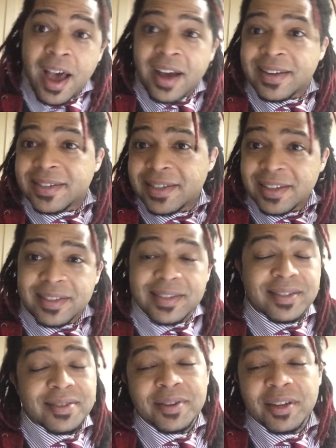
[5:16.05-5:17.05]
Akasan
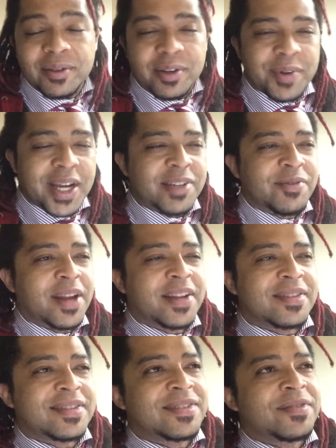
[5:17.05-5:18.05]
studio, the Red
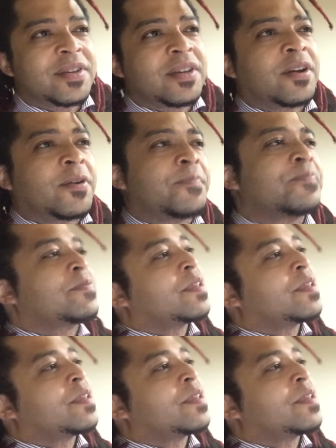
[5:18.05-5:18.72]
Dreaded studio,